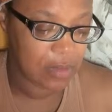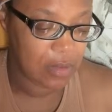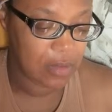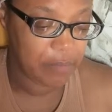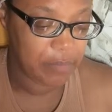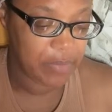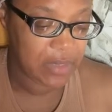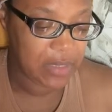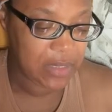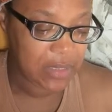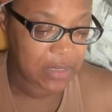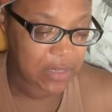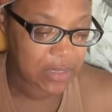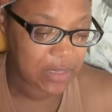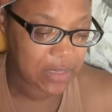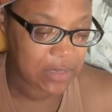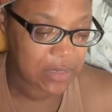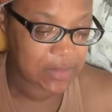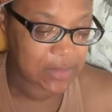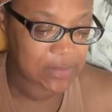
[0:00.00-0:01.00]

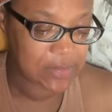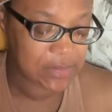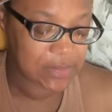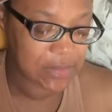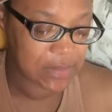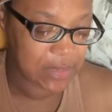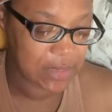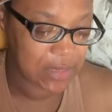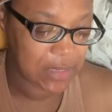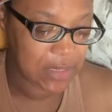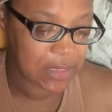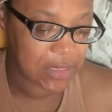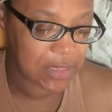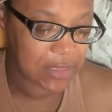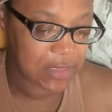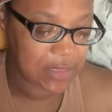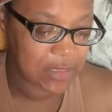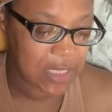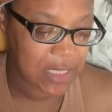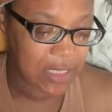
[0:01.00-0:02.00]
Because
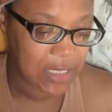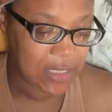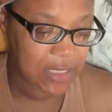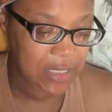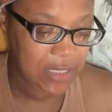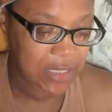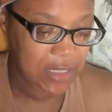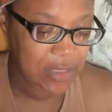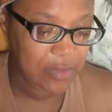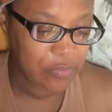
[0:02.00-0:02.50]
that he